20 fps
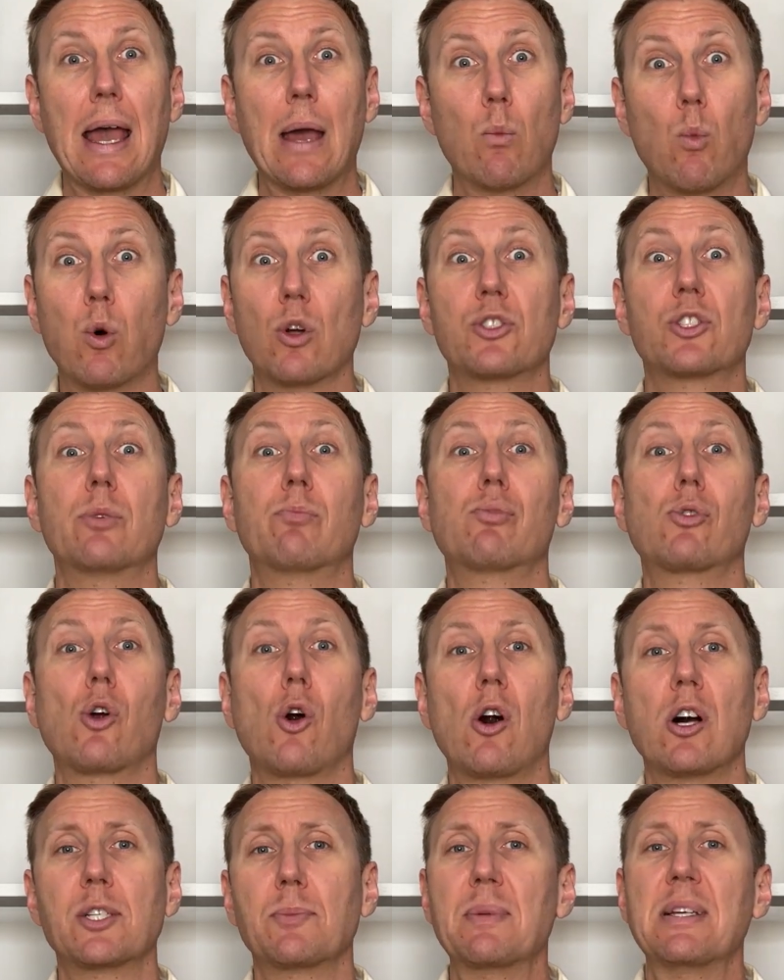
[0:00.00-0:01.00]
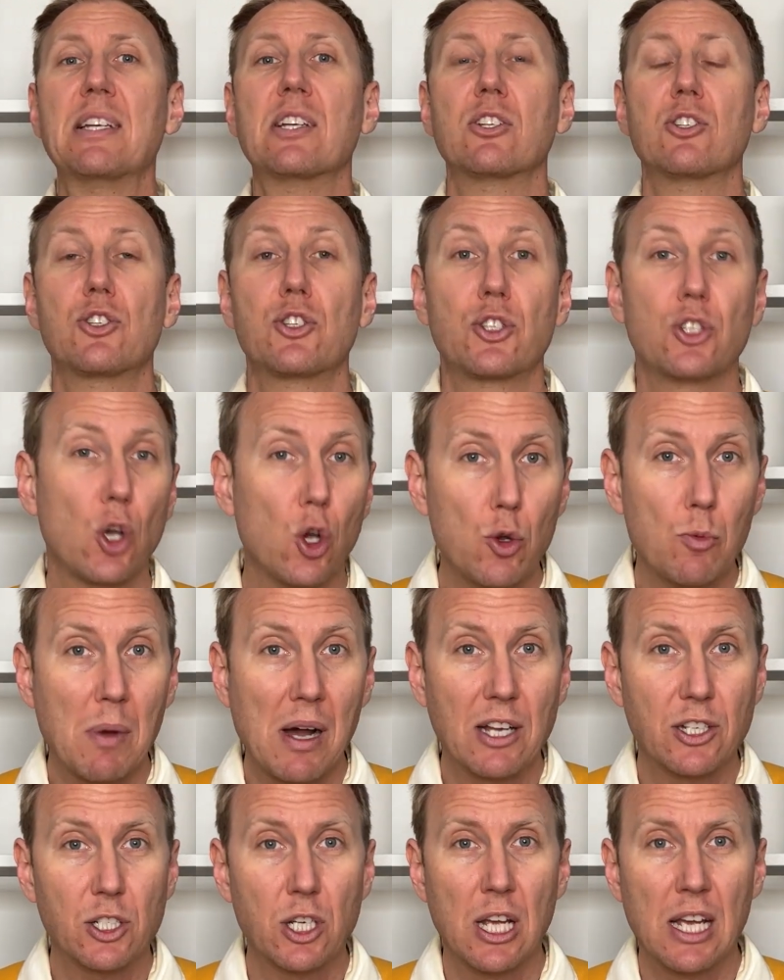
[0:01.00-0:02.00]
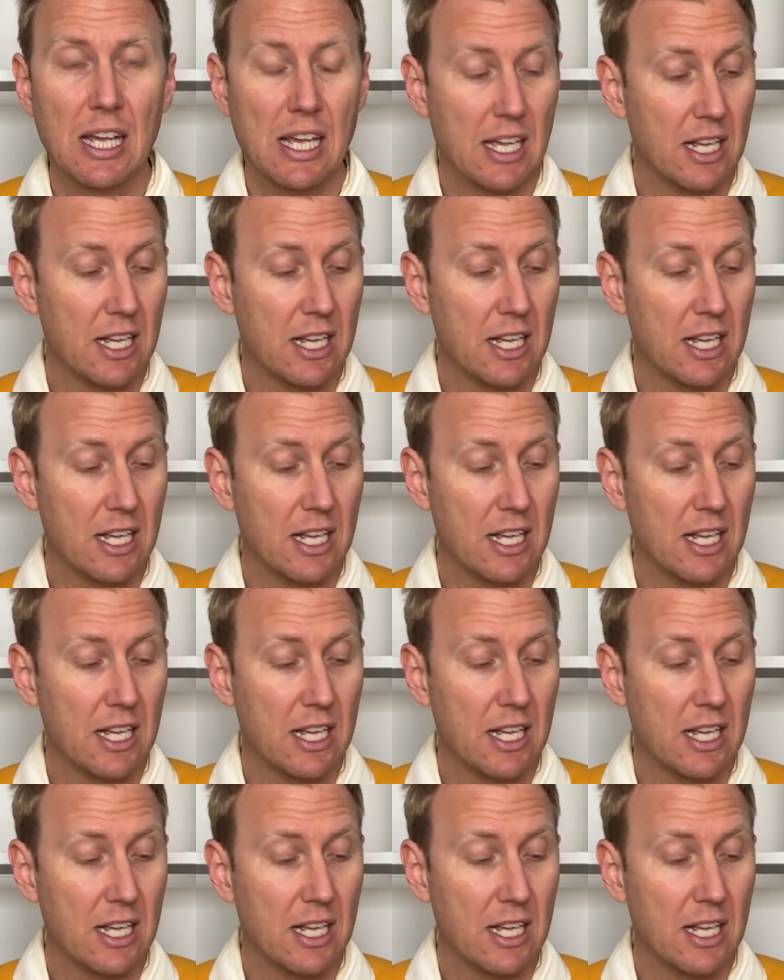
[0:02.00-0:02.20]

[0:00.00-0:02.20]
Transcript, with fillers: and what surprised me so much